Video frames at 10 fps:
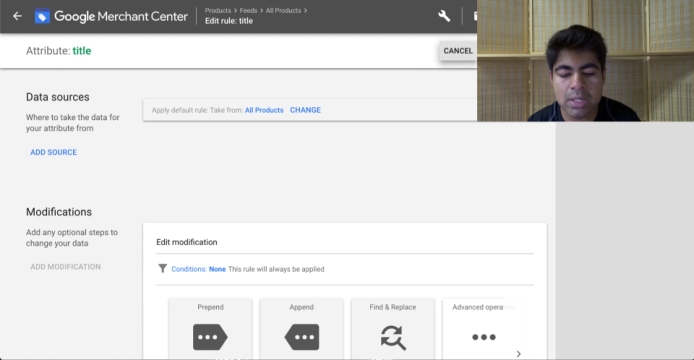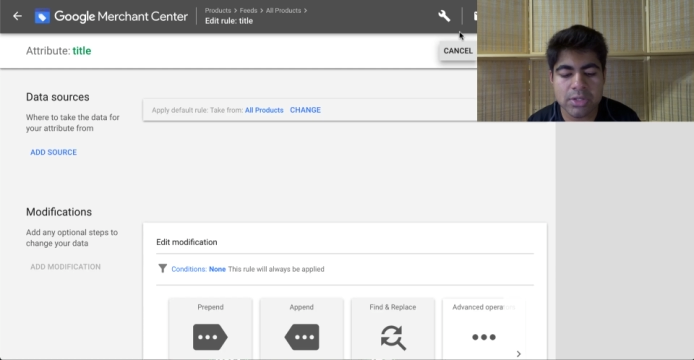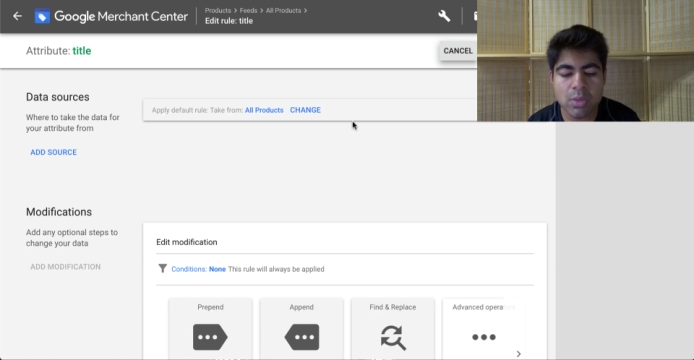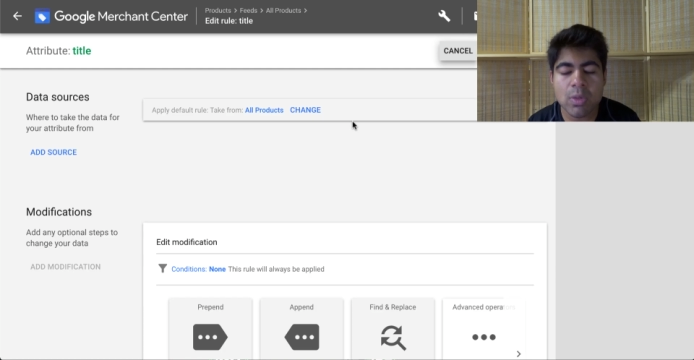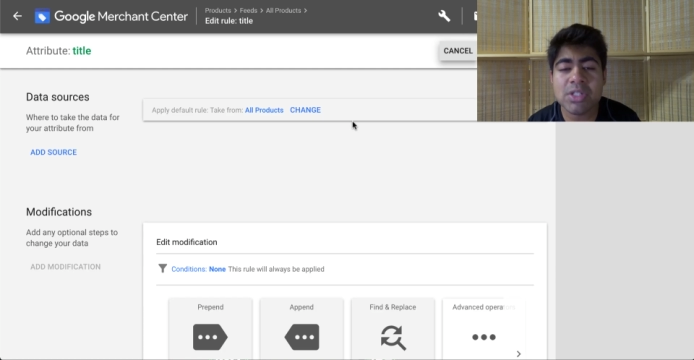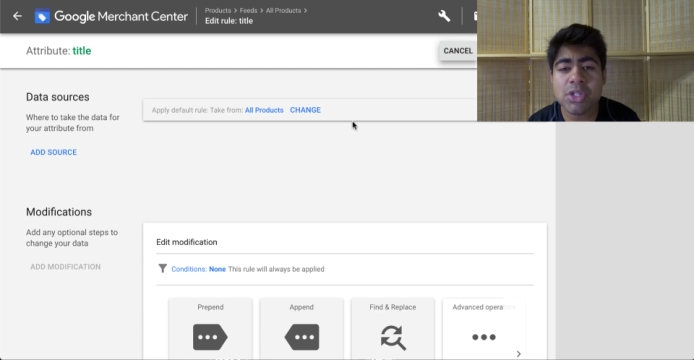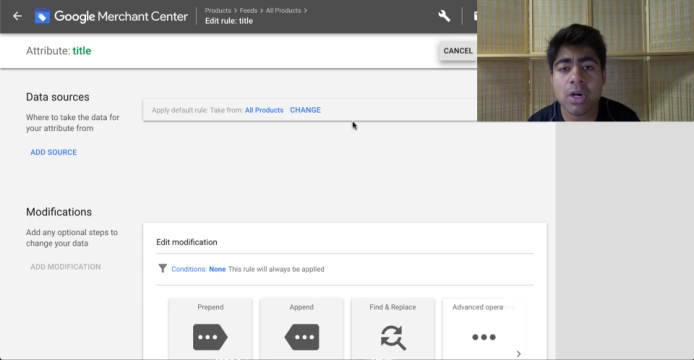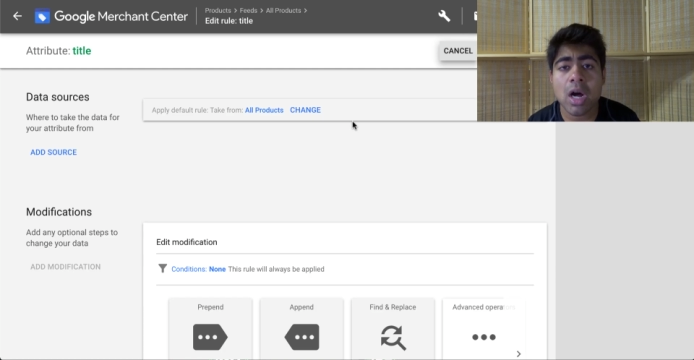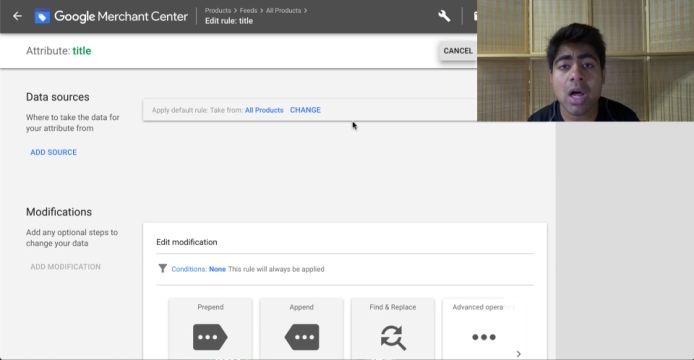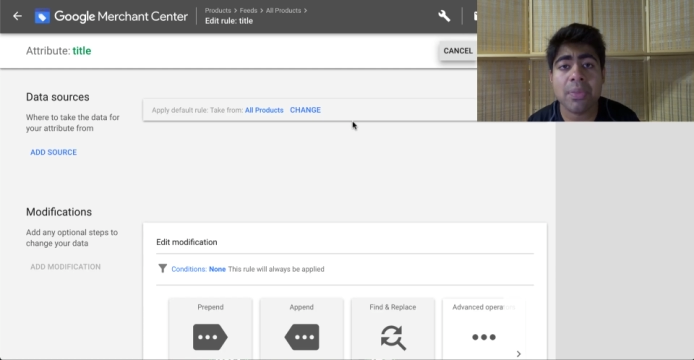So once you're
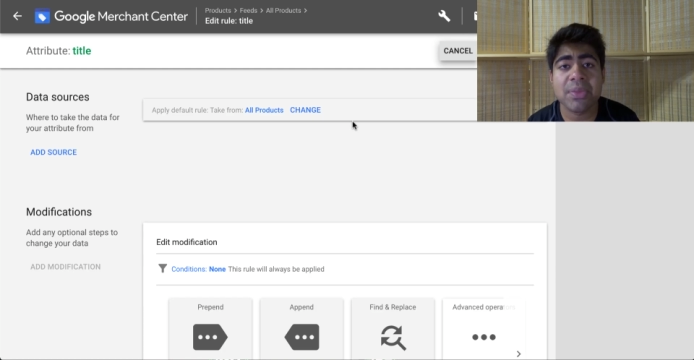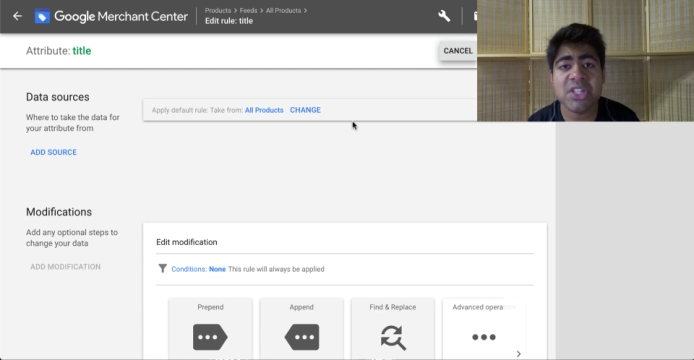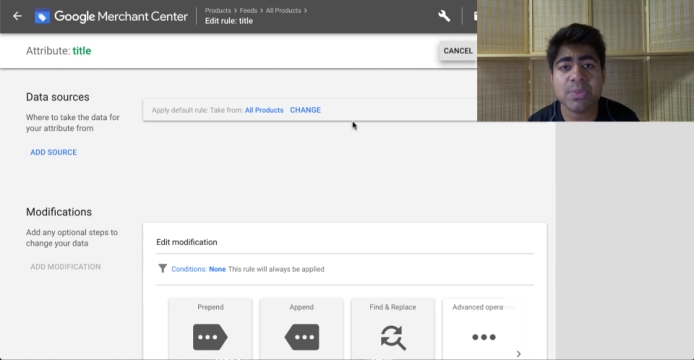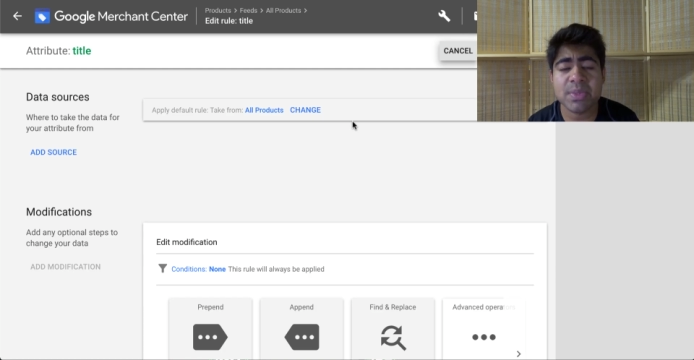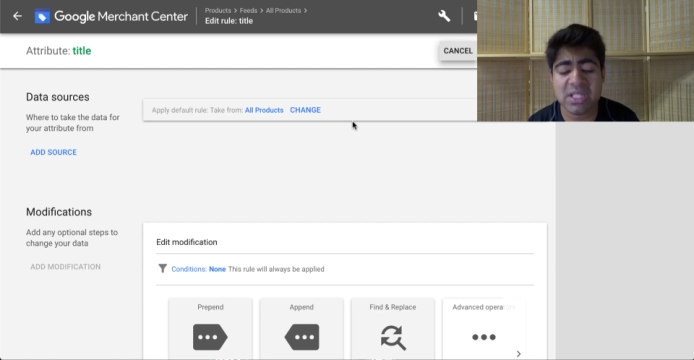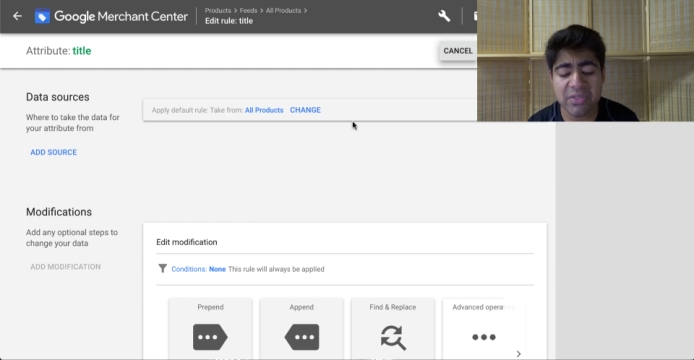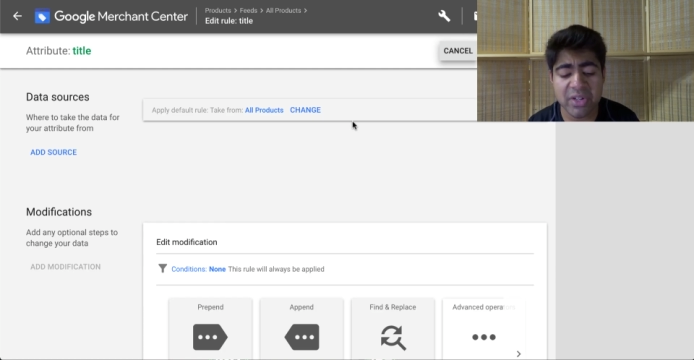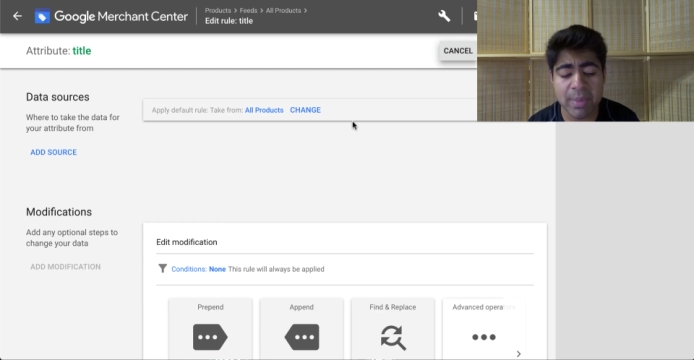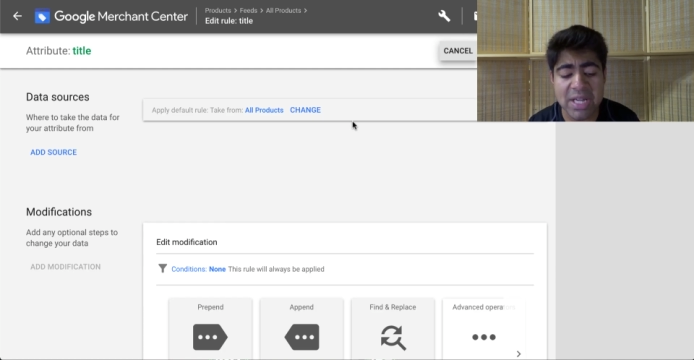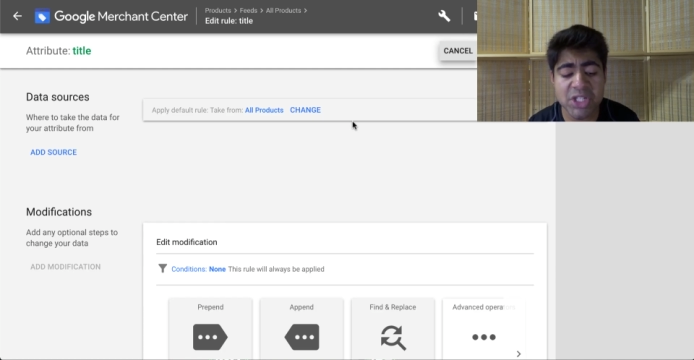on this specific
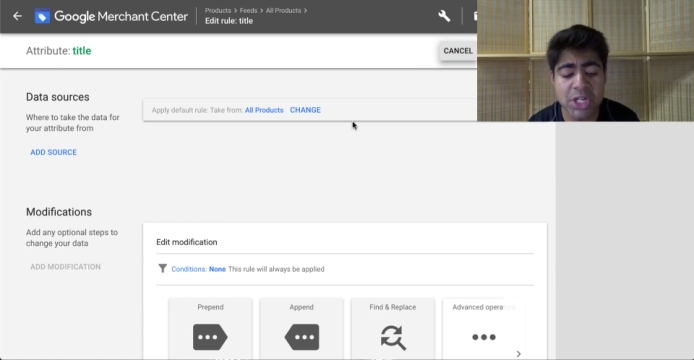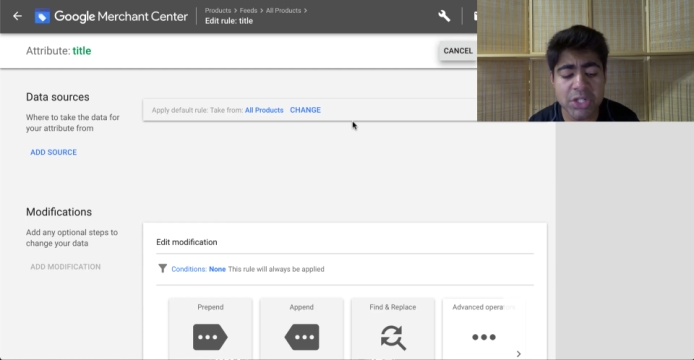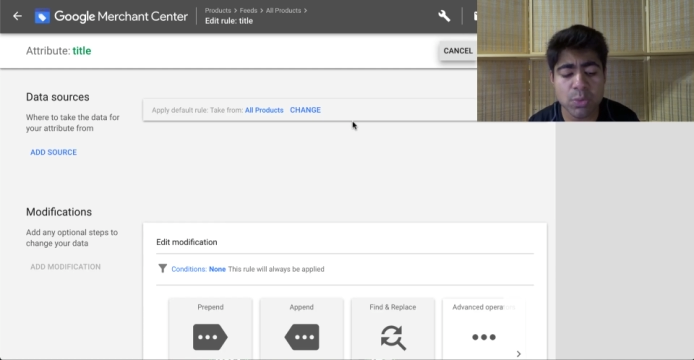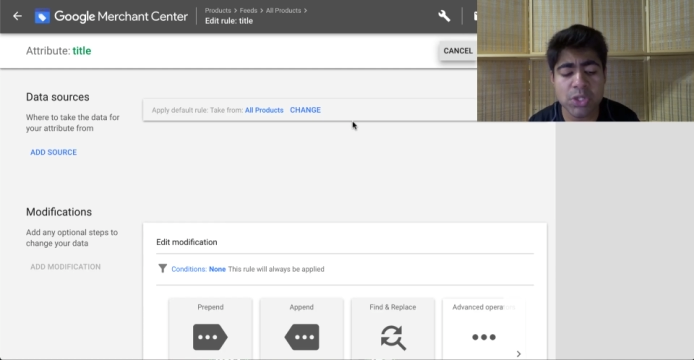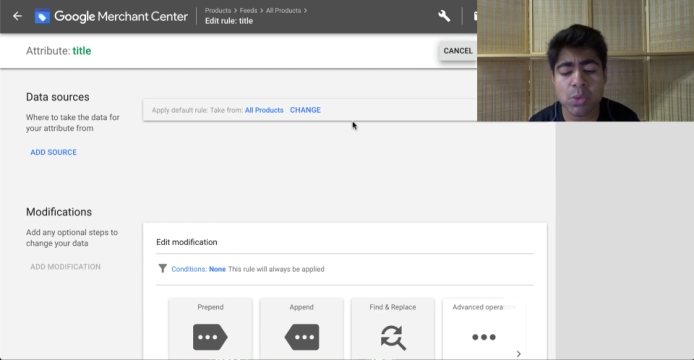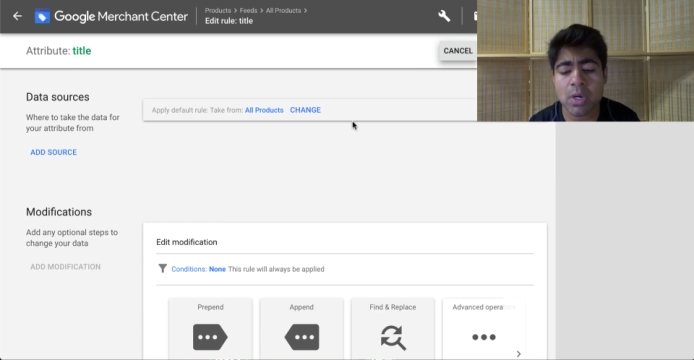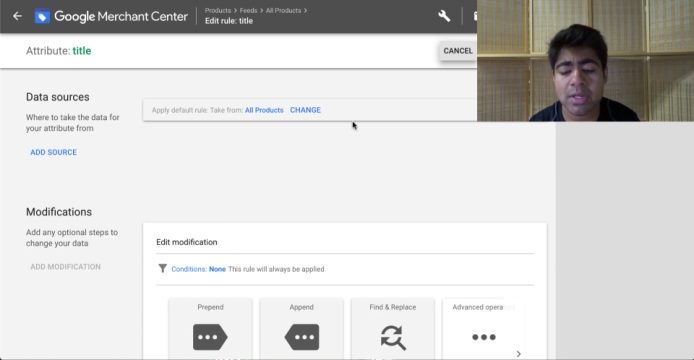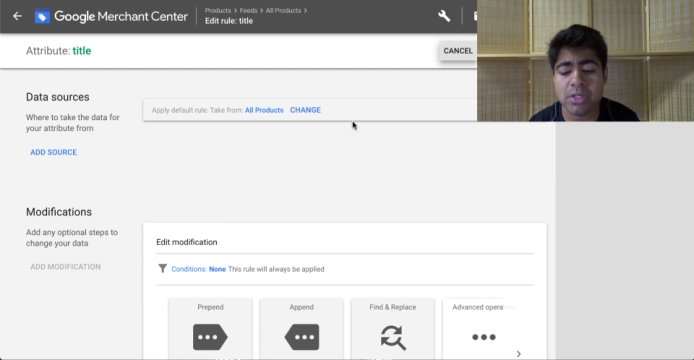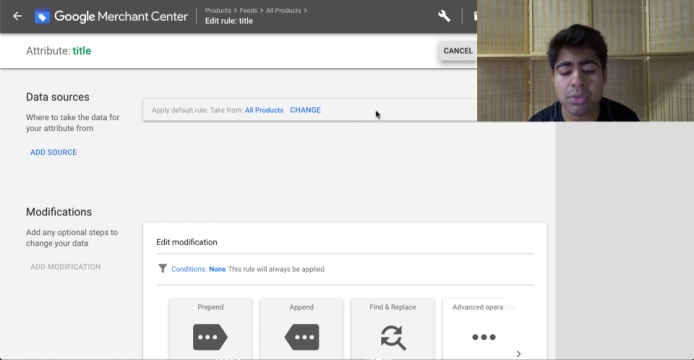page, here's what you want to do.